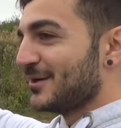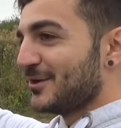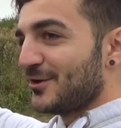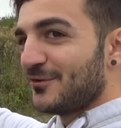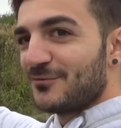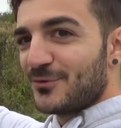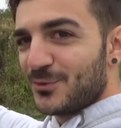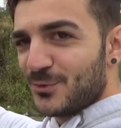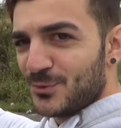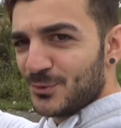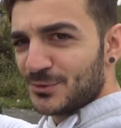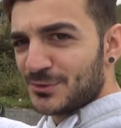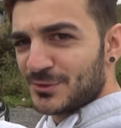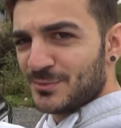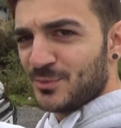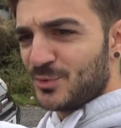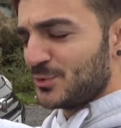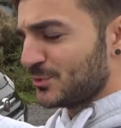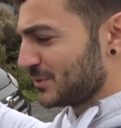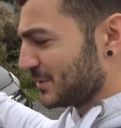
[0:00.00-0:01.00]
of
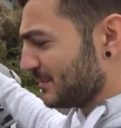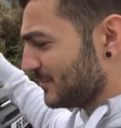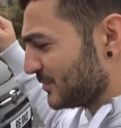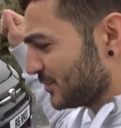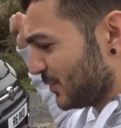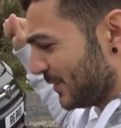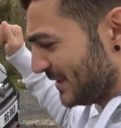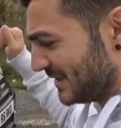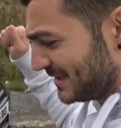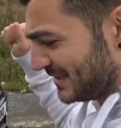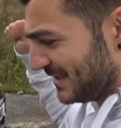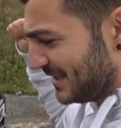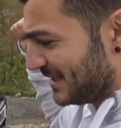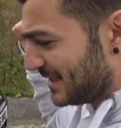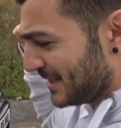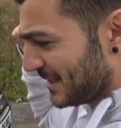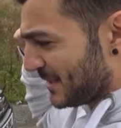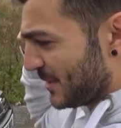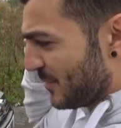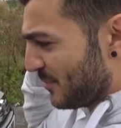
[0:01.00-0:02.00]
awesome,
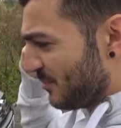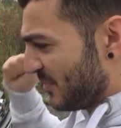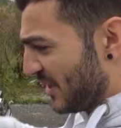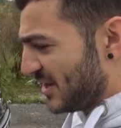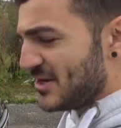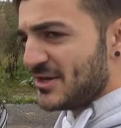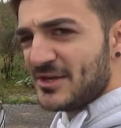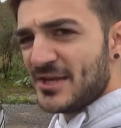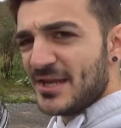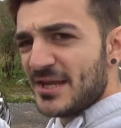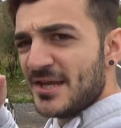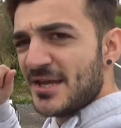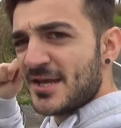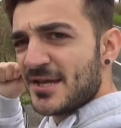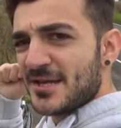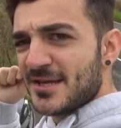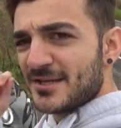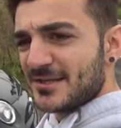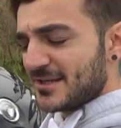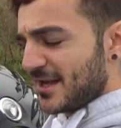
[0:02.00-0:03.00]
twisty, bendy,
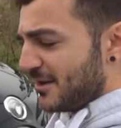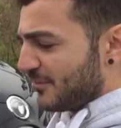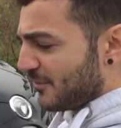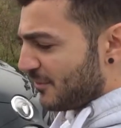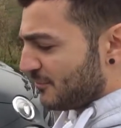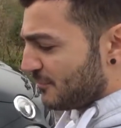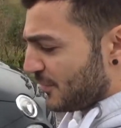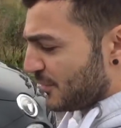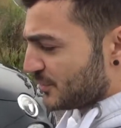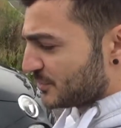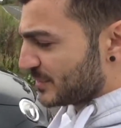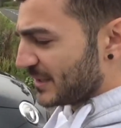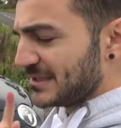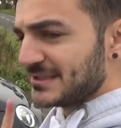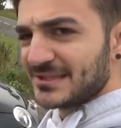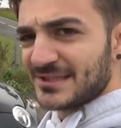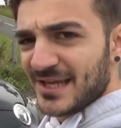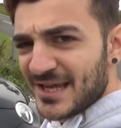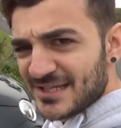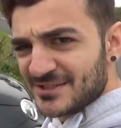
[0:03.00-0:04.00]
narrow roads. But
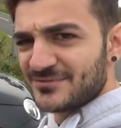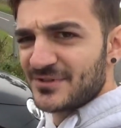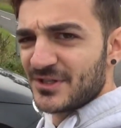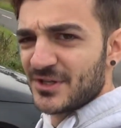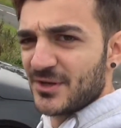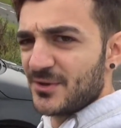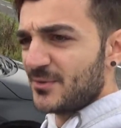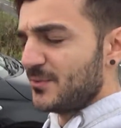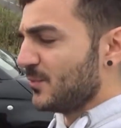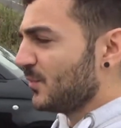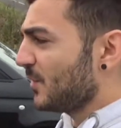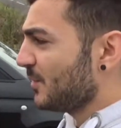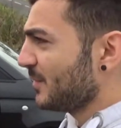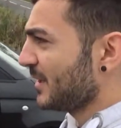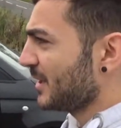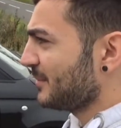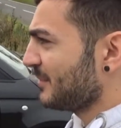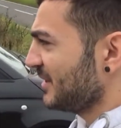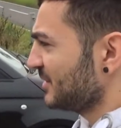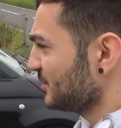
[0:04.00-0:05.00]
in today's video, what
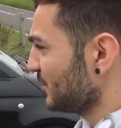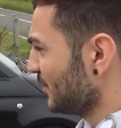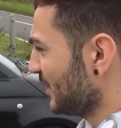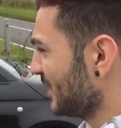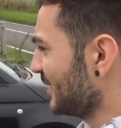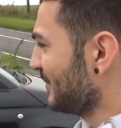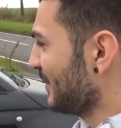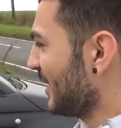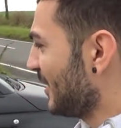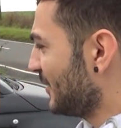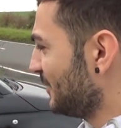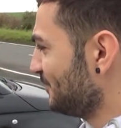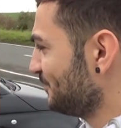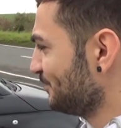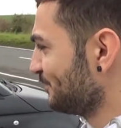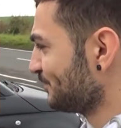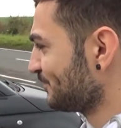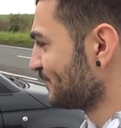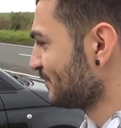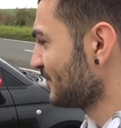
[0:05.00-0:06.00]
we're going to be talking about
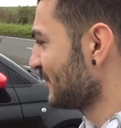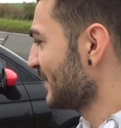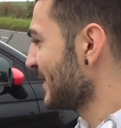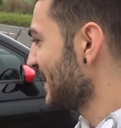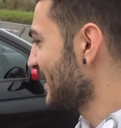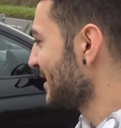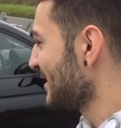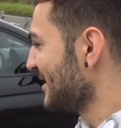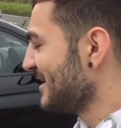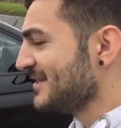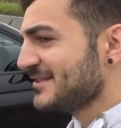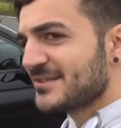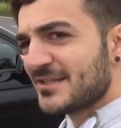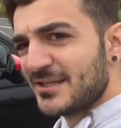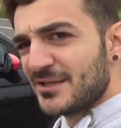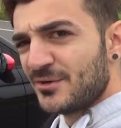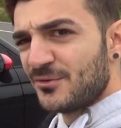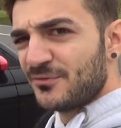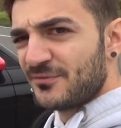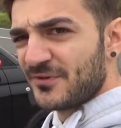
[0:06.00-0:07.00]
is the
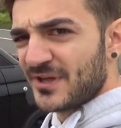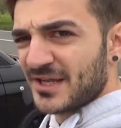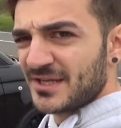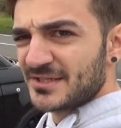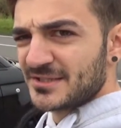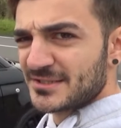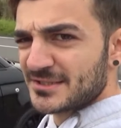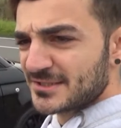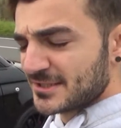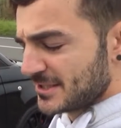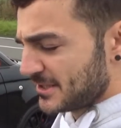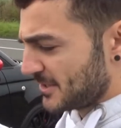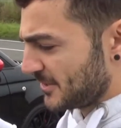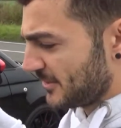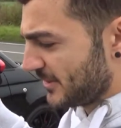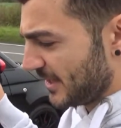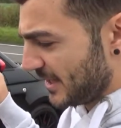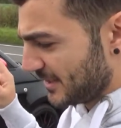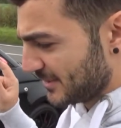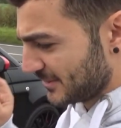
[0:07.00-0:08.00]
little things
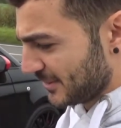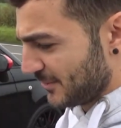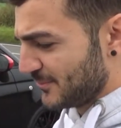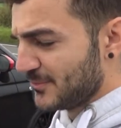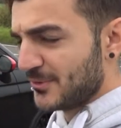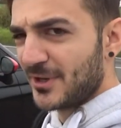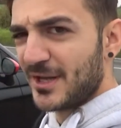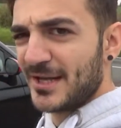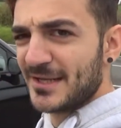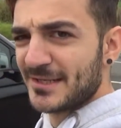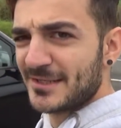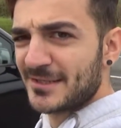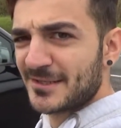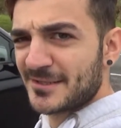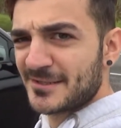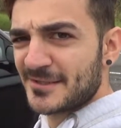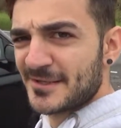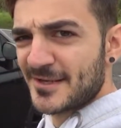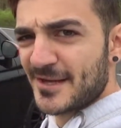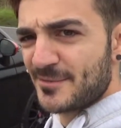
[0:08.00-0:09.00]
that I don't
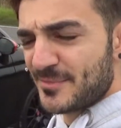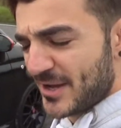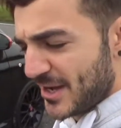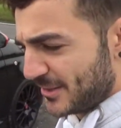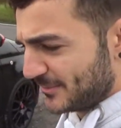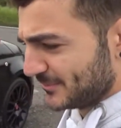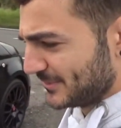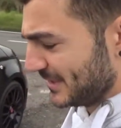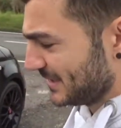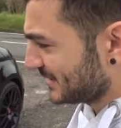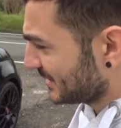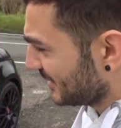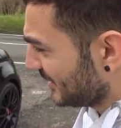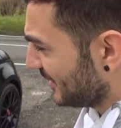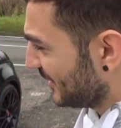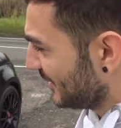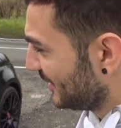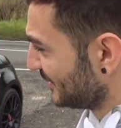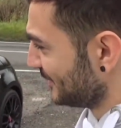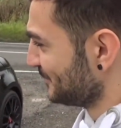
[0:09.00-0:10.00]
like about this
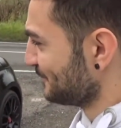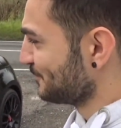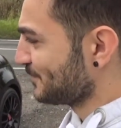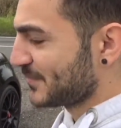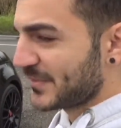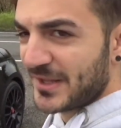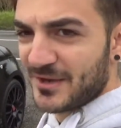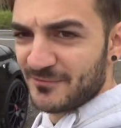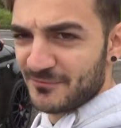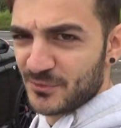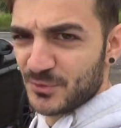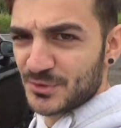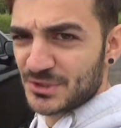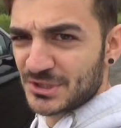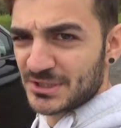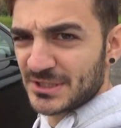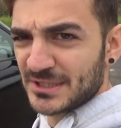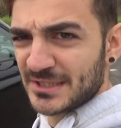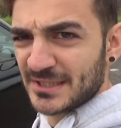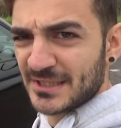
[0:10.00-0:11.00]
car.
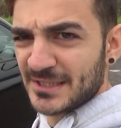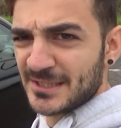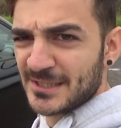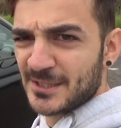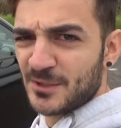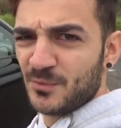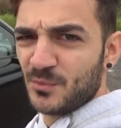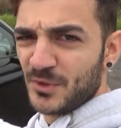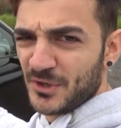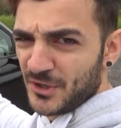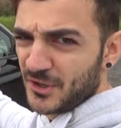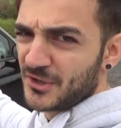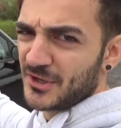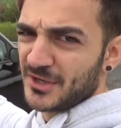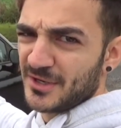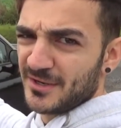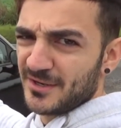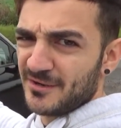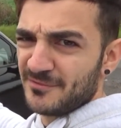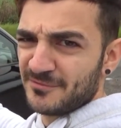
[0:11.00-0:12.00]
Unfortunately, we're not
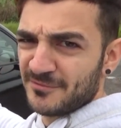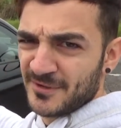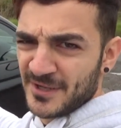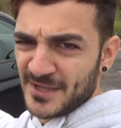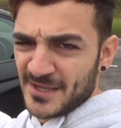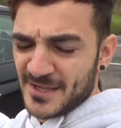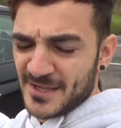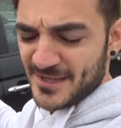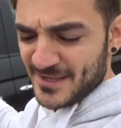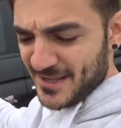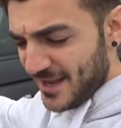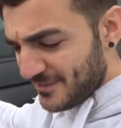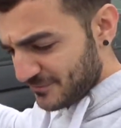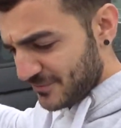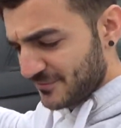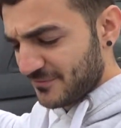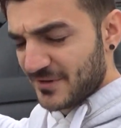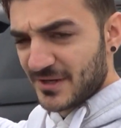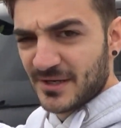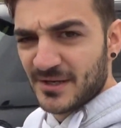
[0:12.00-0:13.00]
going to love
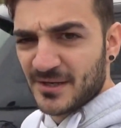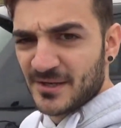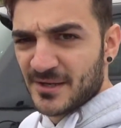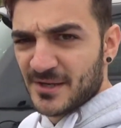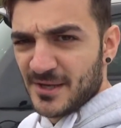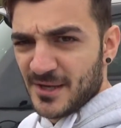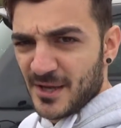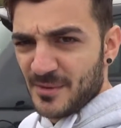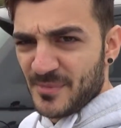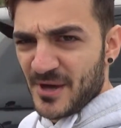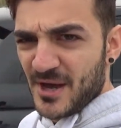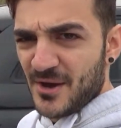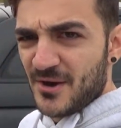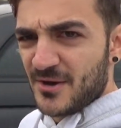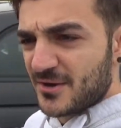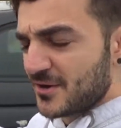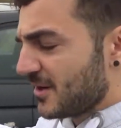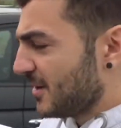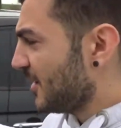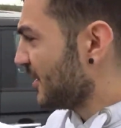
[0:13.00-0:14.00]
everything about
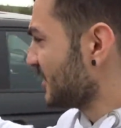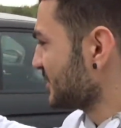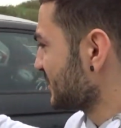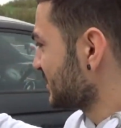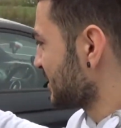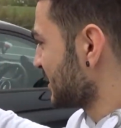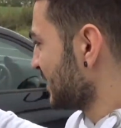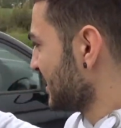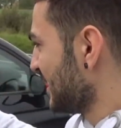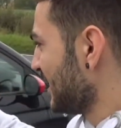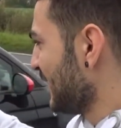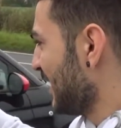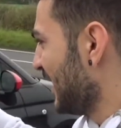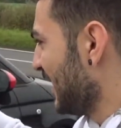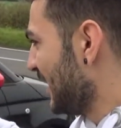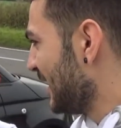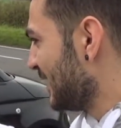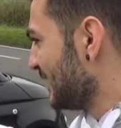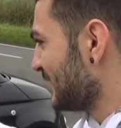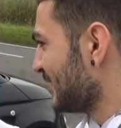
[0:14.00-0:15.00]
our cars,
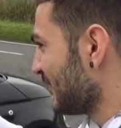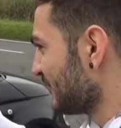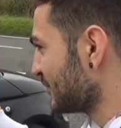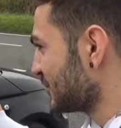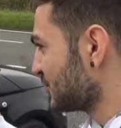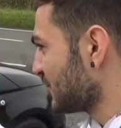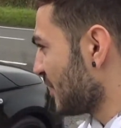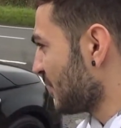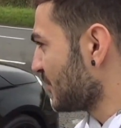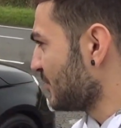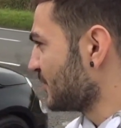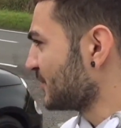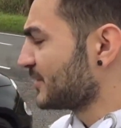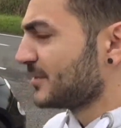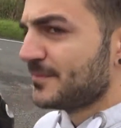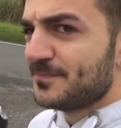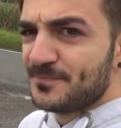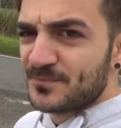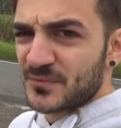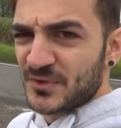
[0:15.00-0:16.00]
and I've
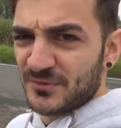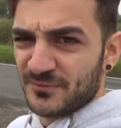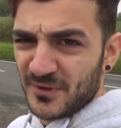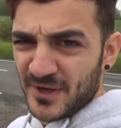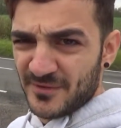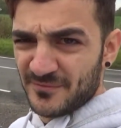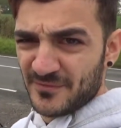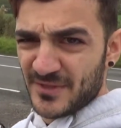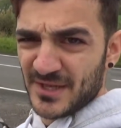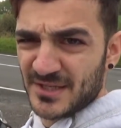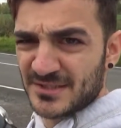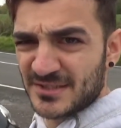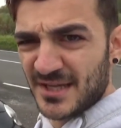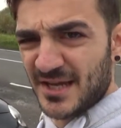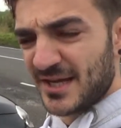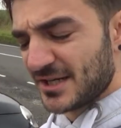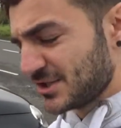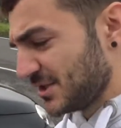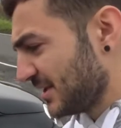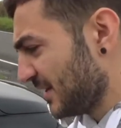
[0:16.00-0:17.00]
struggled to find things
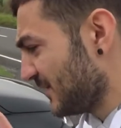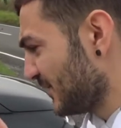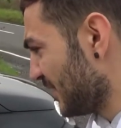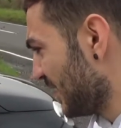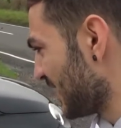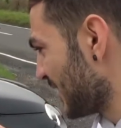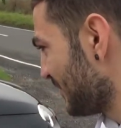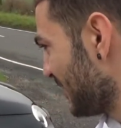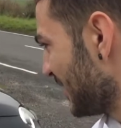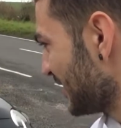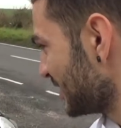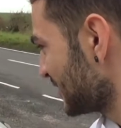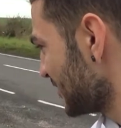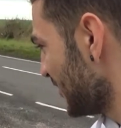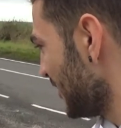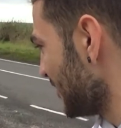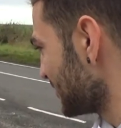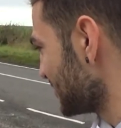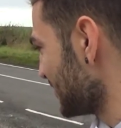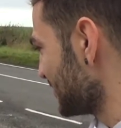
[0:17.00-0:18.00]
that I actually don't like about this
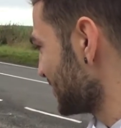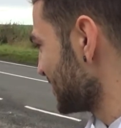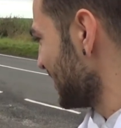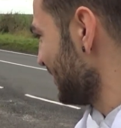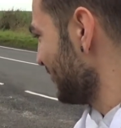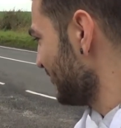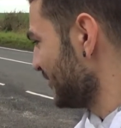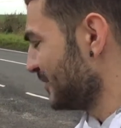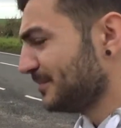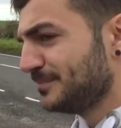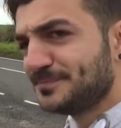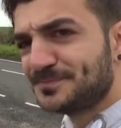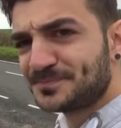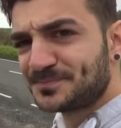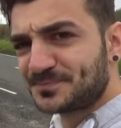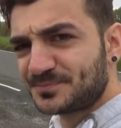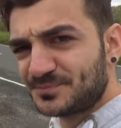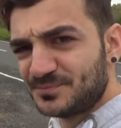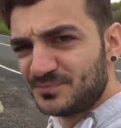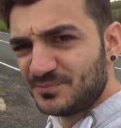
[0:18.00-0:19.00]
car. So some of them
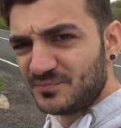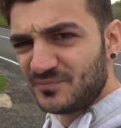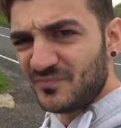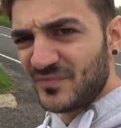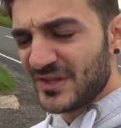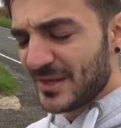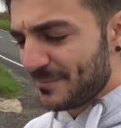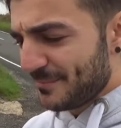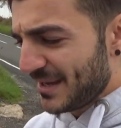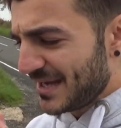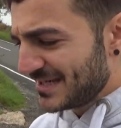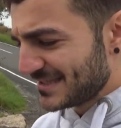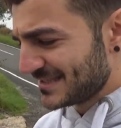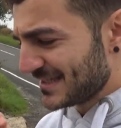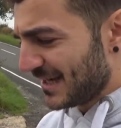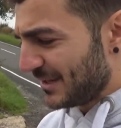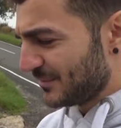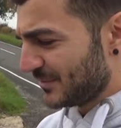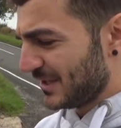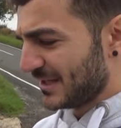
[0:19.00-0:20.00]
may
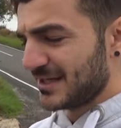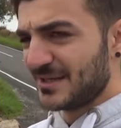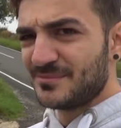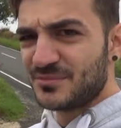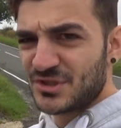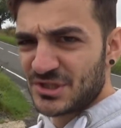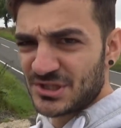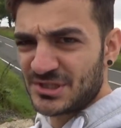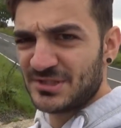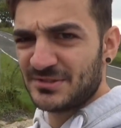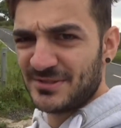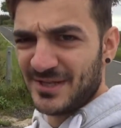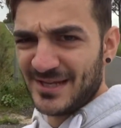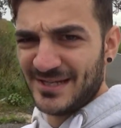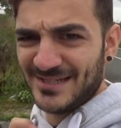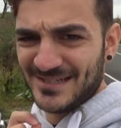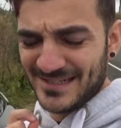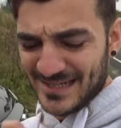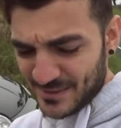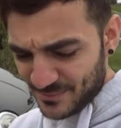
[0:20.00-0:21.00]
sound like I'm just
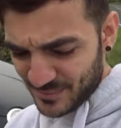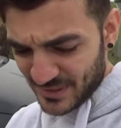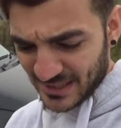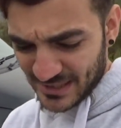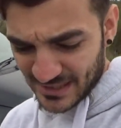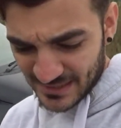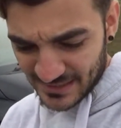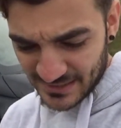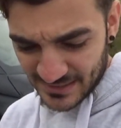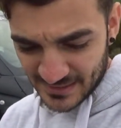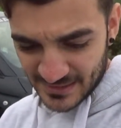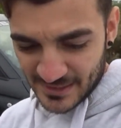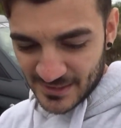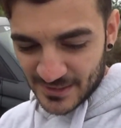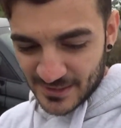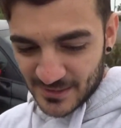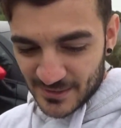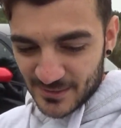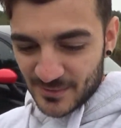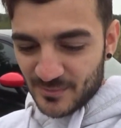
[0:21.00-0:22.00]
like nitpicking,
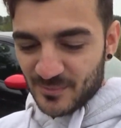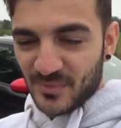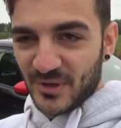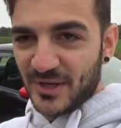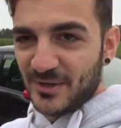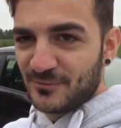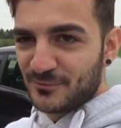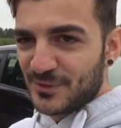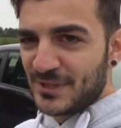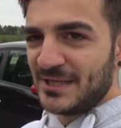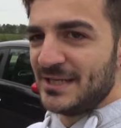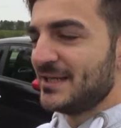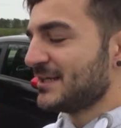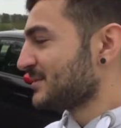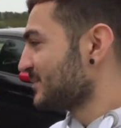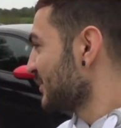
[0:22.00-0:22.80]
but it really is